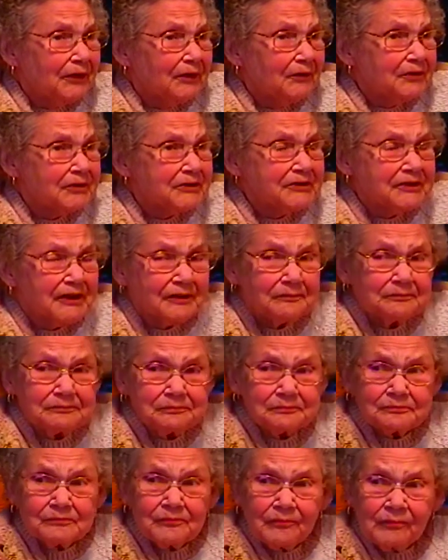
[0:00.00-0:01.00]
when it was in
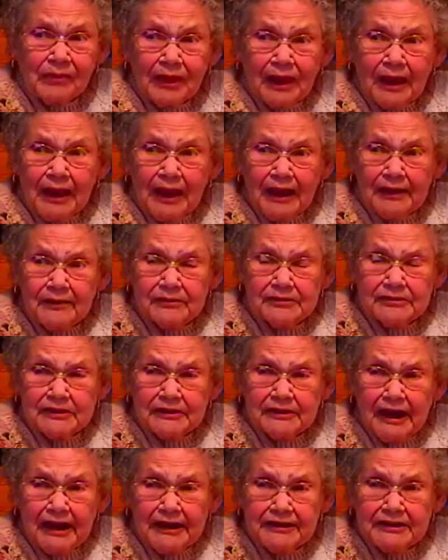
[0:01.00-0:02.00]

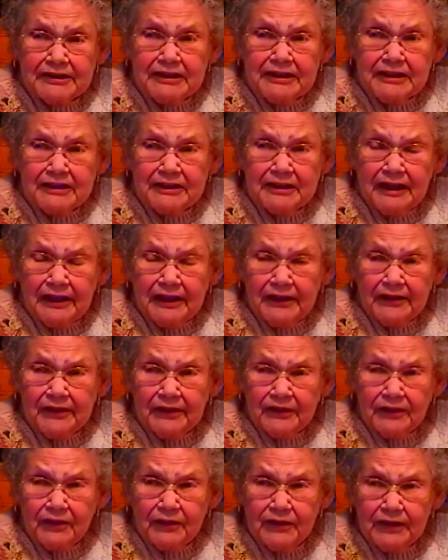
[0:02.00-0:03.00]

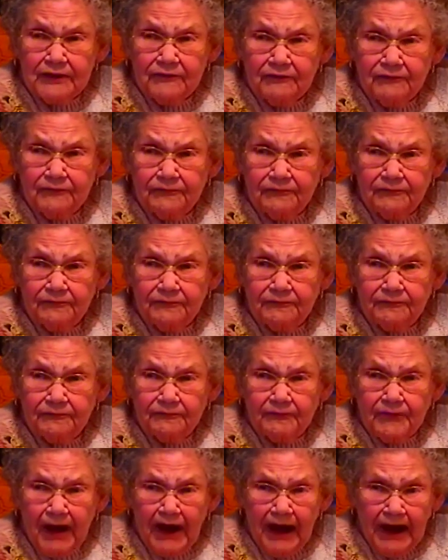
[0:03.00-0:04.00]

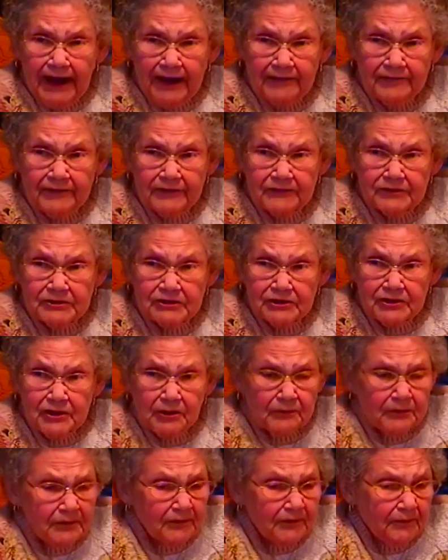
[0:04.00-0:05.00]
1935. It was the
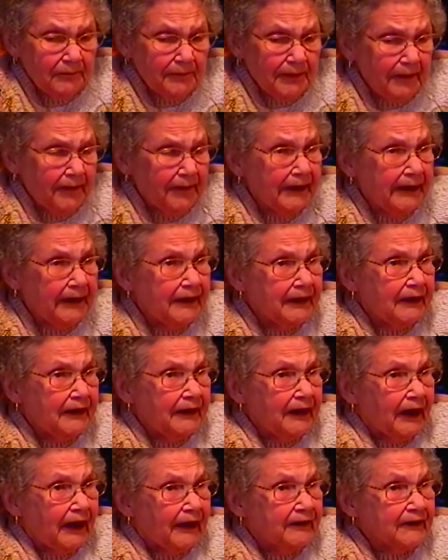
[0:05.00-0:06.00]
year we were married,
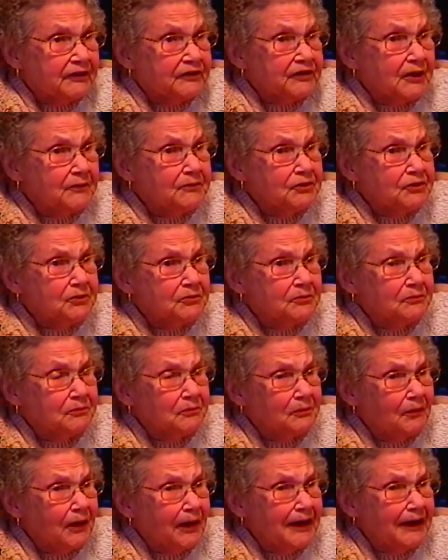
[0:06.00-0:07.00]
and the temperature
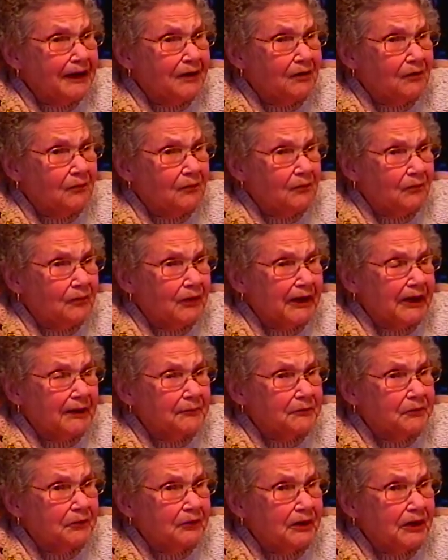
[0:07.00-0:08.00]
went
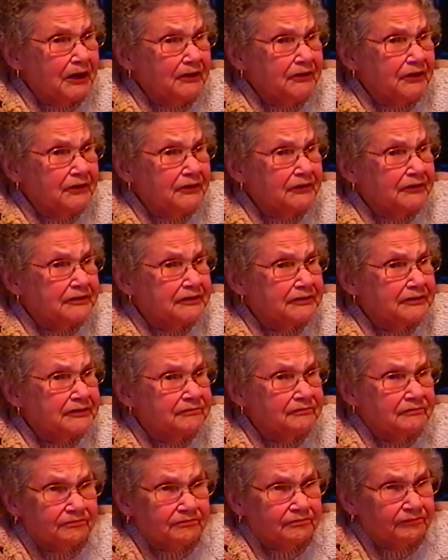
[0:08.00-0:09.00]
up to
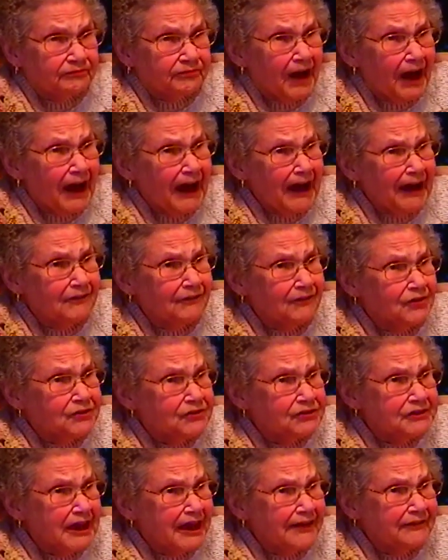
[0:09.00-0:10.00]
105 or
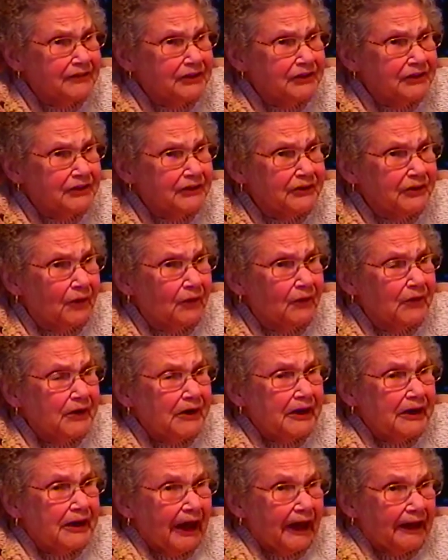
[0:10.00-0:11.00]
7, you know.
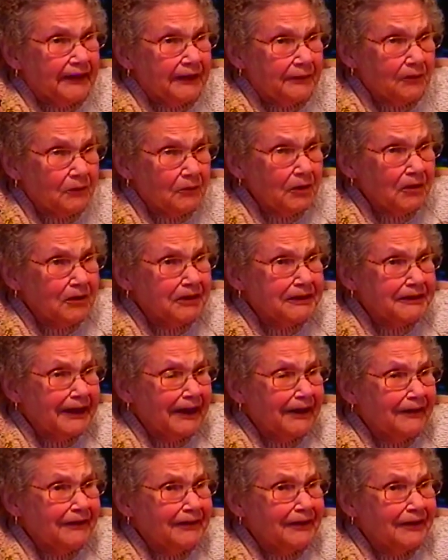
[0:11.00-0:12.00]
And they were working
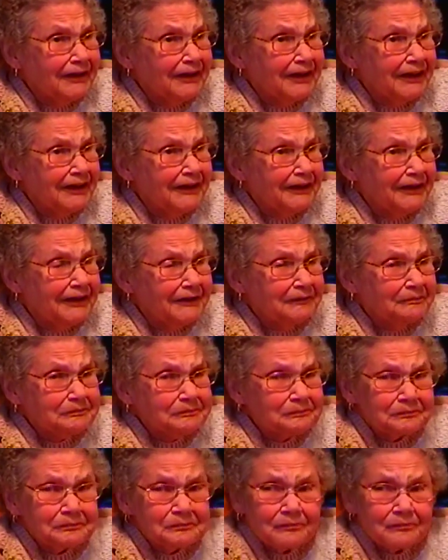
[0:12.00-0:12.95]
down in the